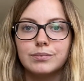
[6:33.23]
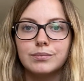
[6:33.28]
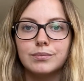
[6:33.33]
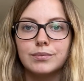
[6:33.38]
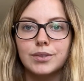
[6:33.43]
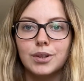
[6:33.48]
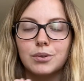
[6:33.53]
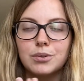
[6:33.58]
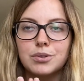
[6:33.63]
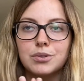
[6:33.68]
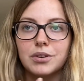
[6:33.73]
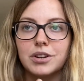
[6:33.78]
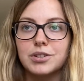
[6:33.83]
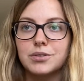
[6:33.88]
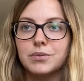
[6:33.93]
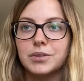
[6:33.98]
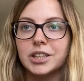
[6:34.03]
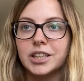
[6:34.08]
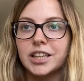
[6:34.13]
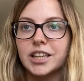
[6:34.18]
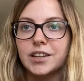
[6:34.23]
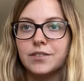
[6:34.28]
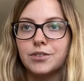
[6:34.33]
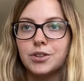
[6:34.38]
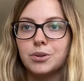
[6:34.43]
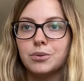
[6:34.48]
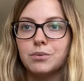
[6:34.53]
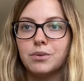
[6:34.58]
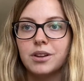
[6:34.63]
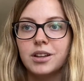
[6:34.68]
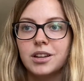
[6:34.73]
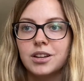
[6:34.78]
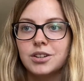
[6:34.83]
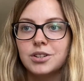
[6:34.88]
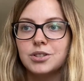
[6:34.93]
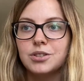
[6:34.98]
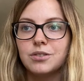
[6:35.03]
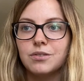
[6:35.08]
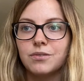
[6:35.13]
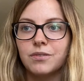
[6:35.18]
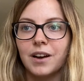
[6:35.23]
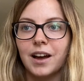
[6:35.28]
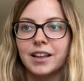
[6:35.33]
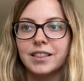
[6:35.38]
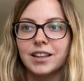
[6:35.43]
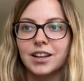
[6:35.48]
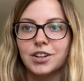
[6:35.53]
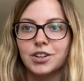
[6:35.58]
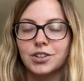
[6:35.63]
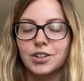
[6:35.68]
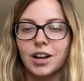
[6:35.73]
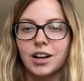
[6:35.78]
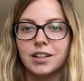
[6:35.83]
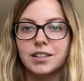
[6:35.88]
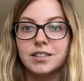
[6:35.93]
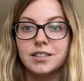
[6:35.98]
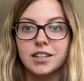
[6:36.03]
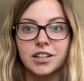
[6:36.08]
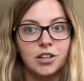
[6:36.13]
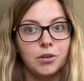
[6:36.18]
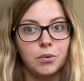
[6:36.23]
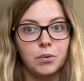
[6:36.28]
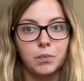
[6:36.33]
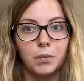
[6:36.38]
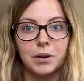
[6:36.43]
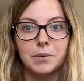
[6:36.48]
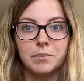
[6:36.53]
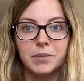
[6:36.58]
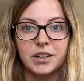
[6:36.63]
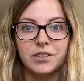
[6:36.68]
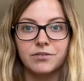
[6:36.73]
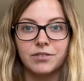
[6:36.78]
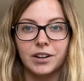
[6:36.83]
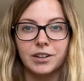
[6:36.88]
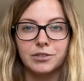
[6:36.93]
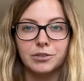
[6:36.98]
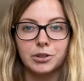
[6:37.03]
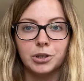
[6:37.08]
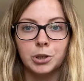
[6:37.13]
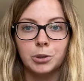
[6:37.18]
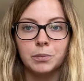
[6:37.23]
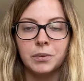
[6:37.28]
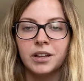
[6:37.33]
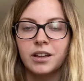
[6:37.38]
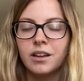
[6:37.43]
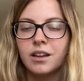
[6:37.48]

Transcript: no stress really if you do find that you're not sticking with one big friend group